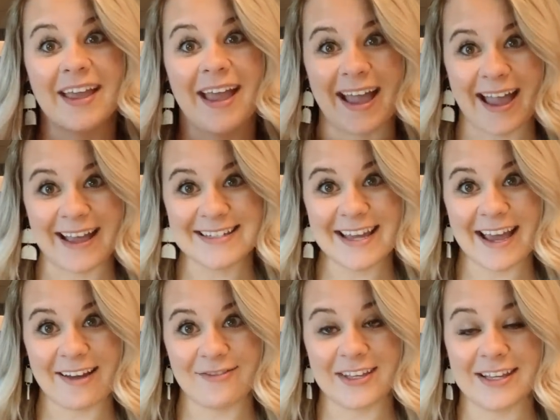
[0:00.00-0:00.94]
Had to
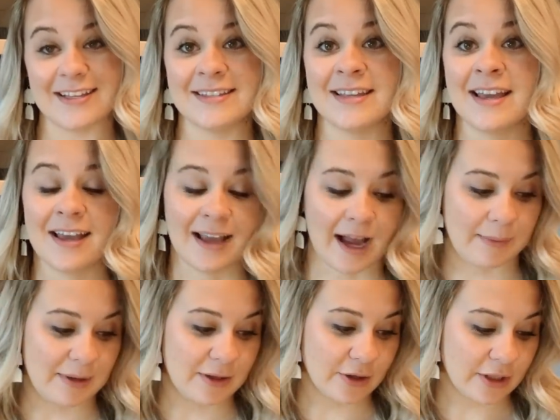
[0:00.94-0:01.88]
have these. I'm
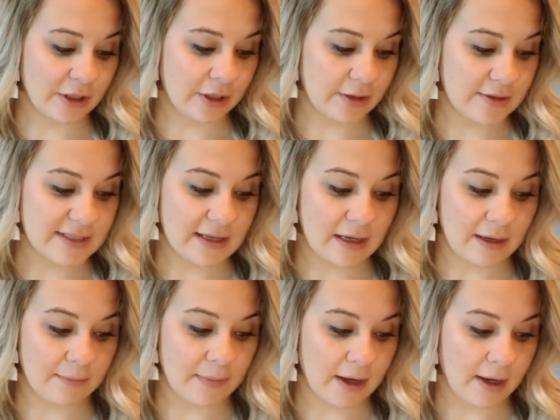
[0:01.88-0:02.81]
either gonna use
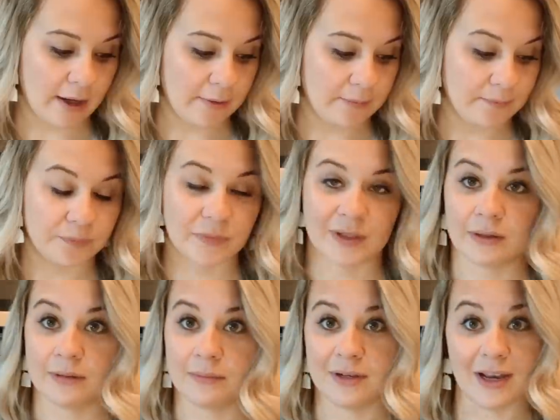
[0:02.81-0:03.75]
them um,
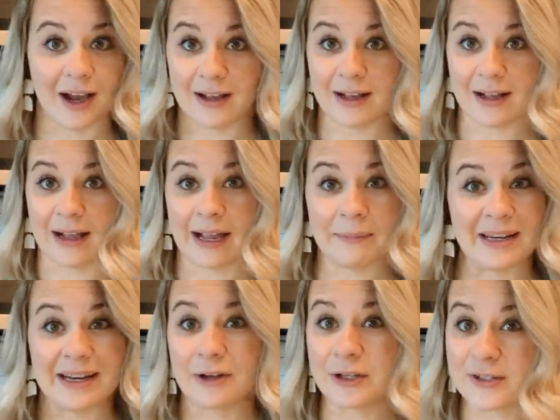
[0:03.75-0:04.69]
not, I
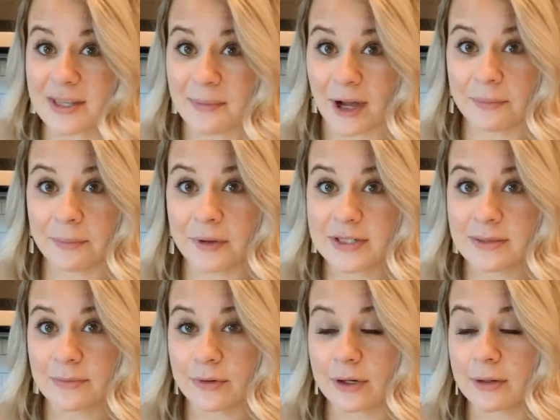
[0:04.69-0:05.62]
mean, I'll use them on a
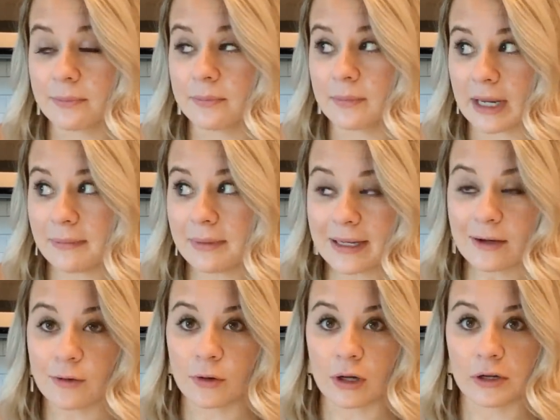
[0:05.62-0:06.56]
bulletin board maybe,
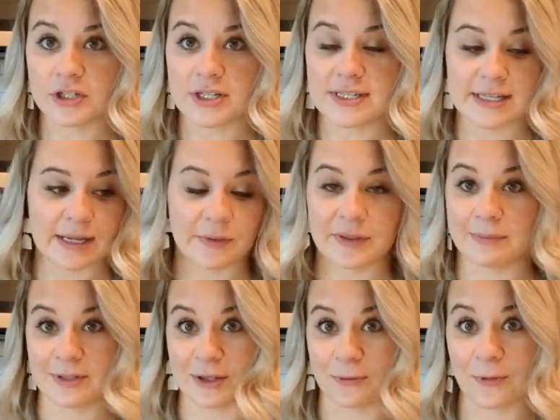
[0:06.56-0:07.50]
or I'll just staple them
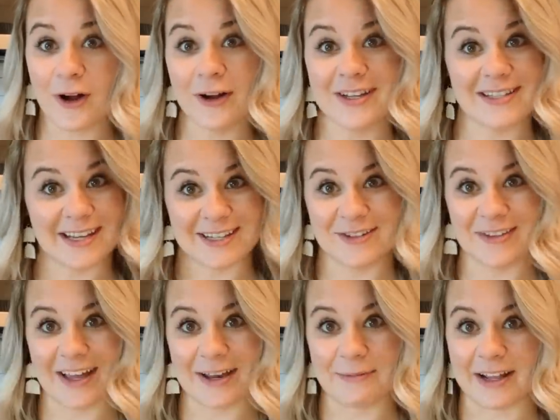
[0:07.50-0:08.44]
to the wall because I can do
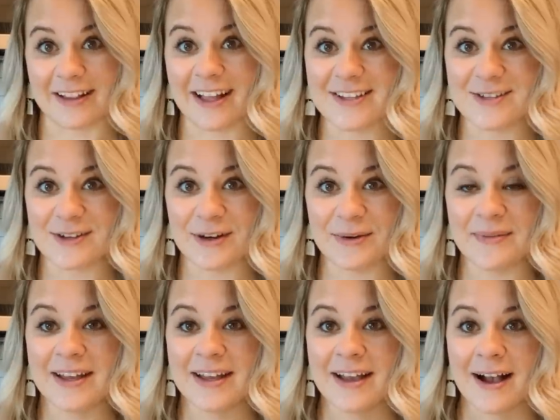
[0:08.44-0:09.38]
that in my classroom,
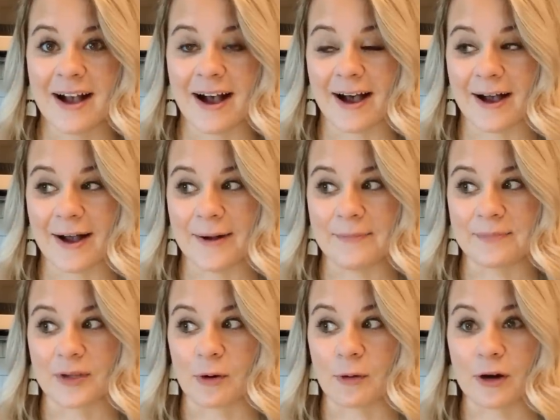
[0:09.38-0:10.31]

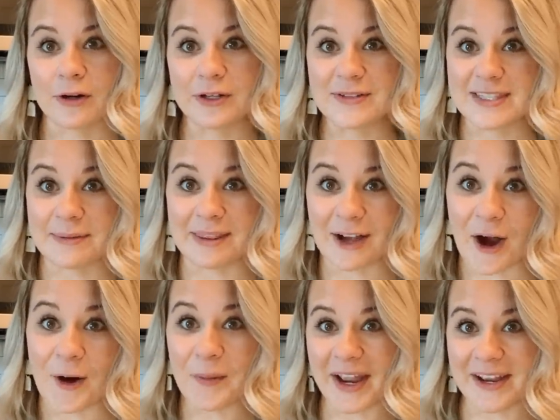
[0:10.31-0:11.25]
um, or I'll use them in the
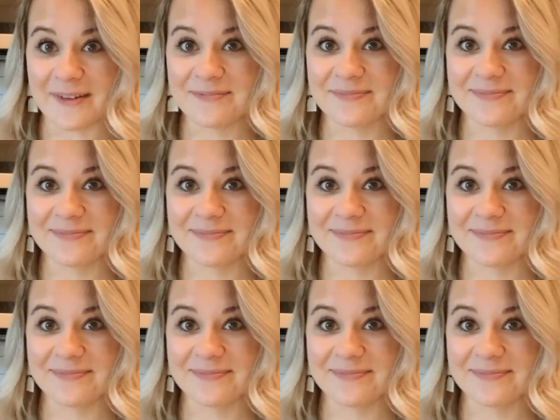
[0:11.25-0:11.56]
hallway.